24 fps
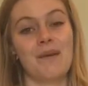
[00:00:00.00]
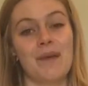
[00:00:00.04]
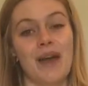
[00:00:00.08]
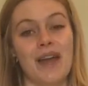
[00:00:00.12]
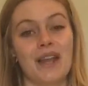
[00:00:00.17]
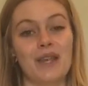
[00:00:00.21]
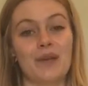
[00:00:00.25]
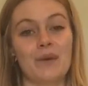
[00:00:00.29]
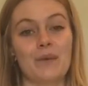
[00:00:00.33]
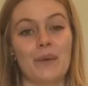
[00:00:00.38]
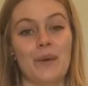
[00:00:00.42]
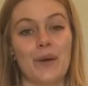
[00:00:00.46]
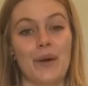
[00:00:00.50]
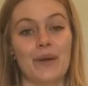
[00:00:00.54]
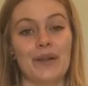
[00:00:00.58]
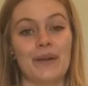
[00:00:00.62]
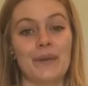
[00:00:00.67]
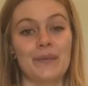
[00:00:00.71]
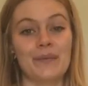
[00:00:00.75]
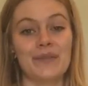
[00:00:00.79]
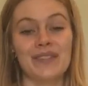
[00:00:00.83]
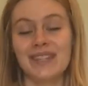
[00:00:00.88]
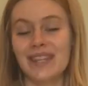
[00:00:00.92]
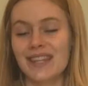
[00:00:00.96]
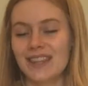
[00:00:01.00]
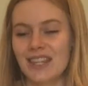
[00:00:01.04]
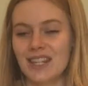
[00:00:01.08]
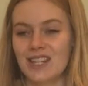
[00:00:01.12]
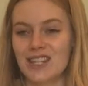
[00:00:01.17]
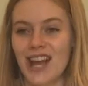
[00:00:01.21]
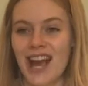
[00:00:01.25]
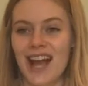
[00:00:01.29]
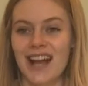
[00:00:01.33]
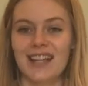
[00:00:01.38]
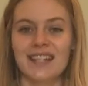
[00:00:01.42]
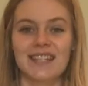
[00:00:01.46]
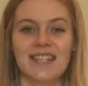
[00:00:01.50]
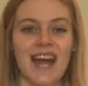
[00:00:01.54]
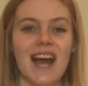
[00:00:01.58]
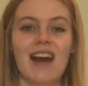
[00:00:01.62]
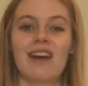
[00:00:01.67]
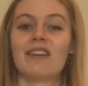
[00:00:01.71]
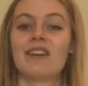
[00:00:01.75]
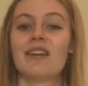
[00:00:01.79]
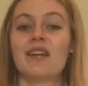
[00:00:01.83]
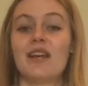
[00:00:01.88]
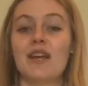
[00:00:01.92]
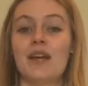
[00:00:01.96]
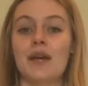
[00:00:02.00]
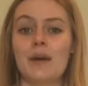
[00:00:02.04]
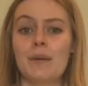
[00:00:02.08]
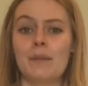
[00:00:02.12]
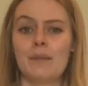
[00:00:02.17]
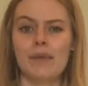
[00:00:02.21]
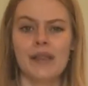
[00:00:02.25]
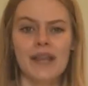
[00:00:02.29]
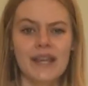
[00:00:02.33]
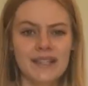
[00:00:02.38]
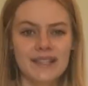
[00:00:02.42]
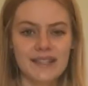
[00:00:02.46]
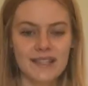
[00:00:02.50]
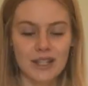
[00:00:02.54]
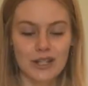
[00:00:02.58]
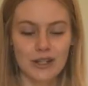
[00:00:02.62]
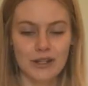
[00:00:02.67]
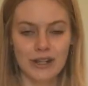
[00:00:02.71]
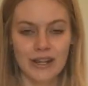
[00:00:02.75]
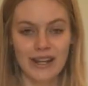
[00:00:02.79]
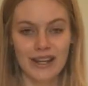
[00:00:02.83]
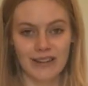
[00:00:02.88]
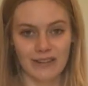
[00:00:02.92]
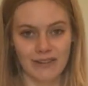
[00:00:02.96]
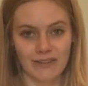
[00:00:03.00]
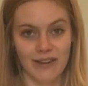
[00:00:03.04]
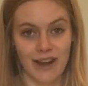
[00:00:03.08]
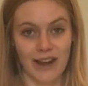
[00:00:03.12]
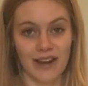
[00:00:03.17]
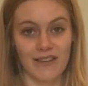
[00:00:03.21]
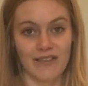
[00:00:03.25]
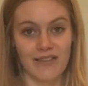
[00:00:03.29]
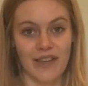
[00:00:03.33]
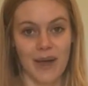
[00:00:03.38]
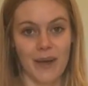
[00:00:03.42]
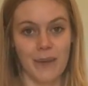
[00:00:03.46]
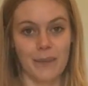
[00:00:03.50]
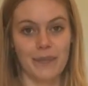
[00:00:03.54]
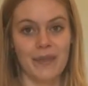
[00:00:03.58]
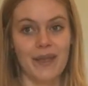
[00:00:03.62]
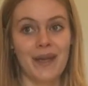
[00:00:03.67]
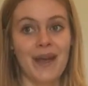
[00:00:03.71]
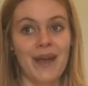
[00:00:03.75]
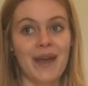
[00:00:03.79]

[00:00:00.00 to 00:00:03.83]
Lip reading: And you will sit the child down, place the treat in front of them,